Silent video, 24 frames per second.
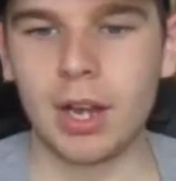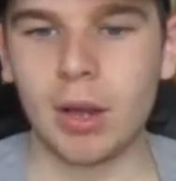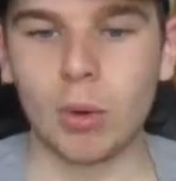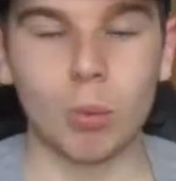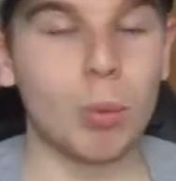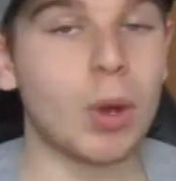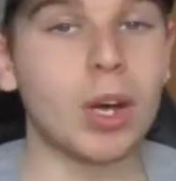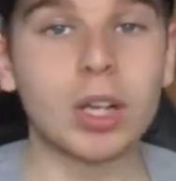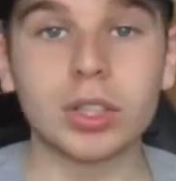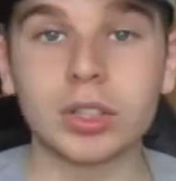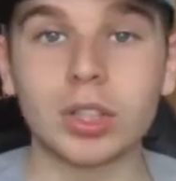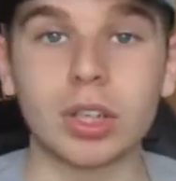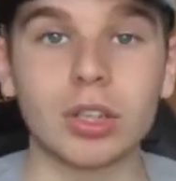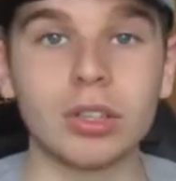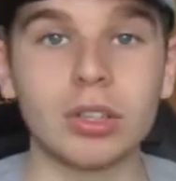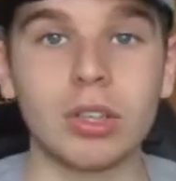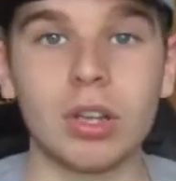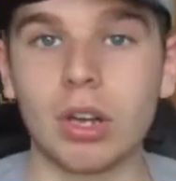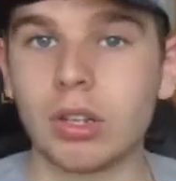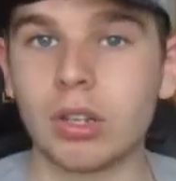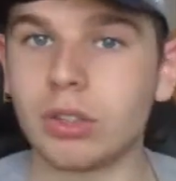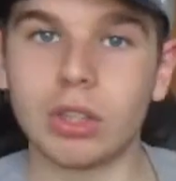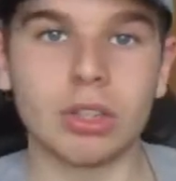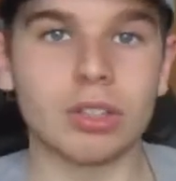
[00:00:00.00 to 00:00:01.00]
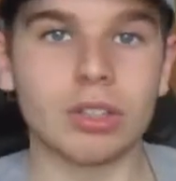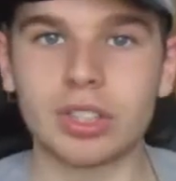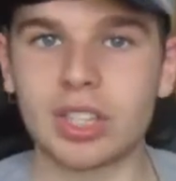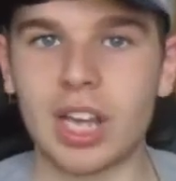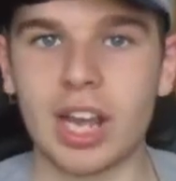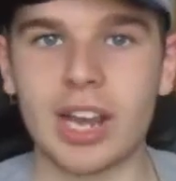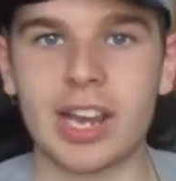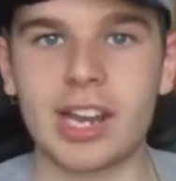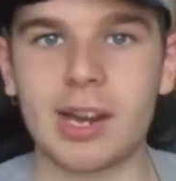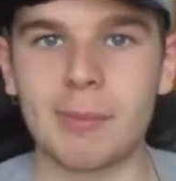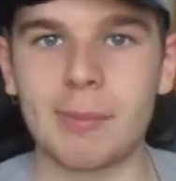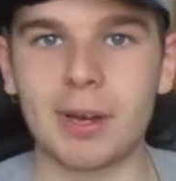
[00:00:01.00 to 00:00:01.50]
Well done on not
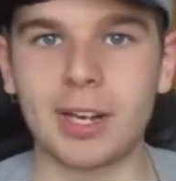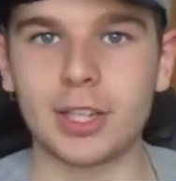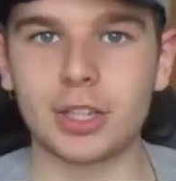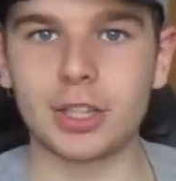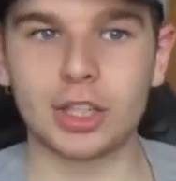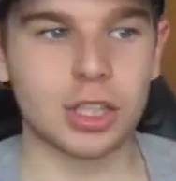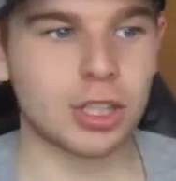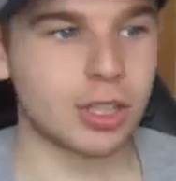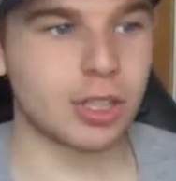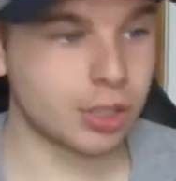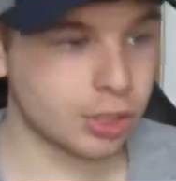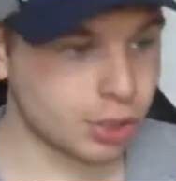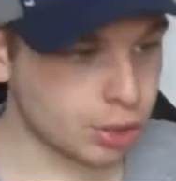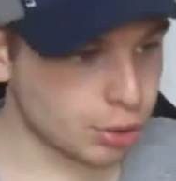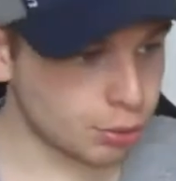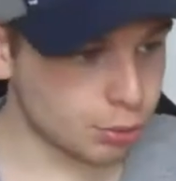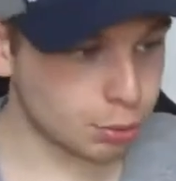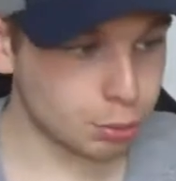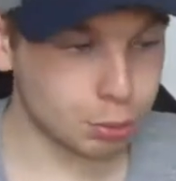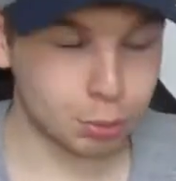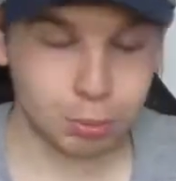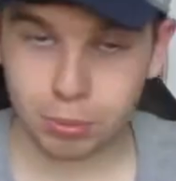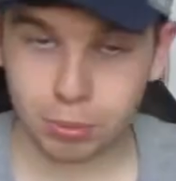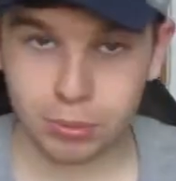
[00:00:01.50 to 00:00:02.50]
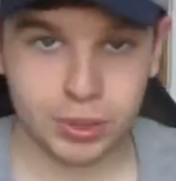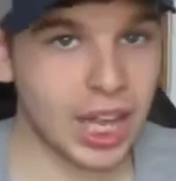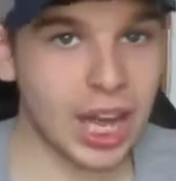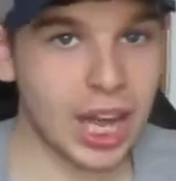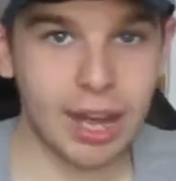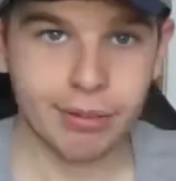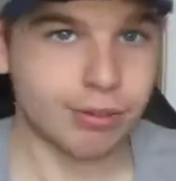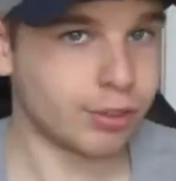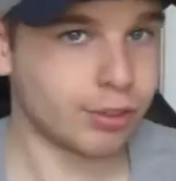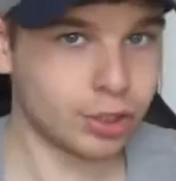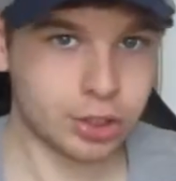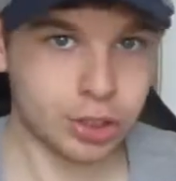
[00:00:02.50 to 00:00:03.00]
sacking the manager. You
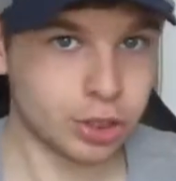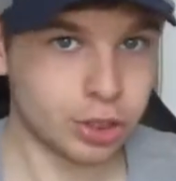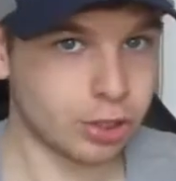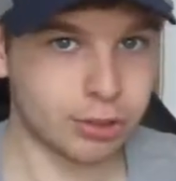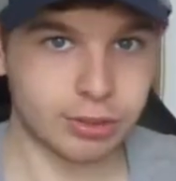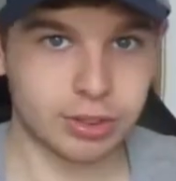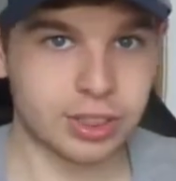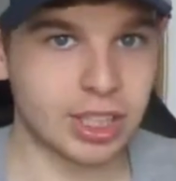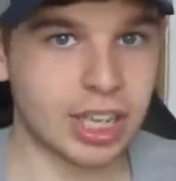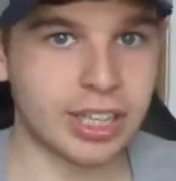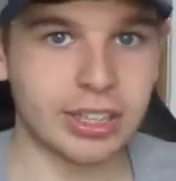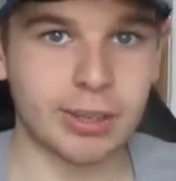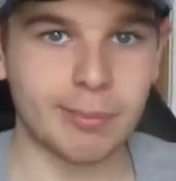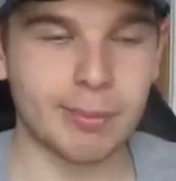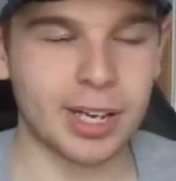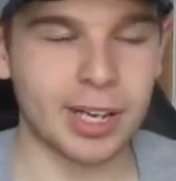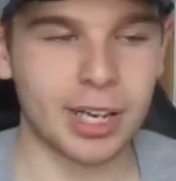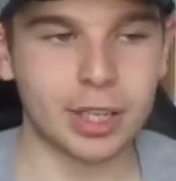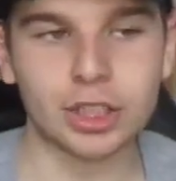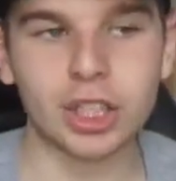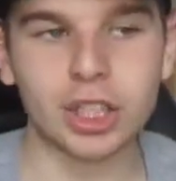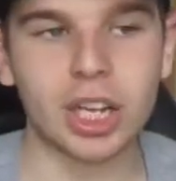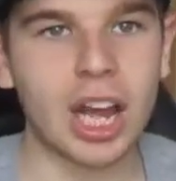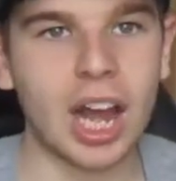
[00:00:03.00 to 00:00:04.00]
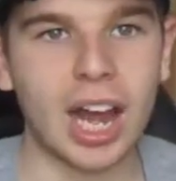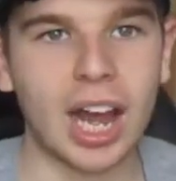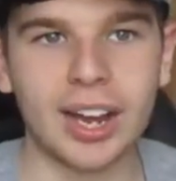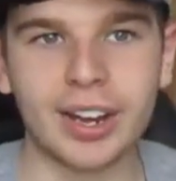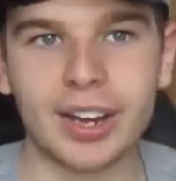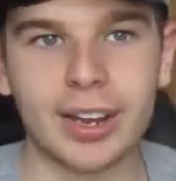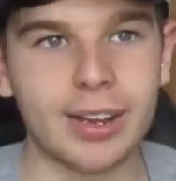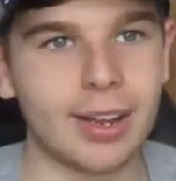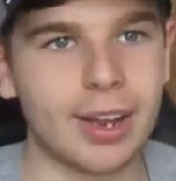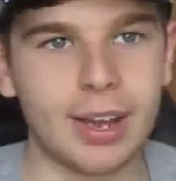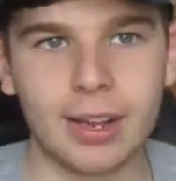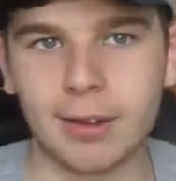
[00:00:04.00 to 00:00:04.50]
definitely shouldn't have sacked the manager, and
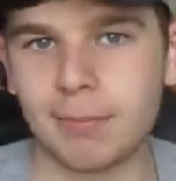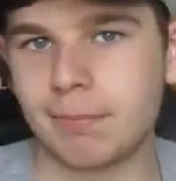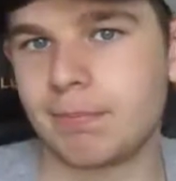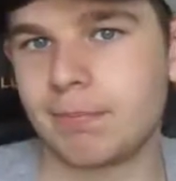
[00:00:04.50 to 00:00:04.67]
it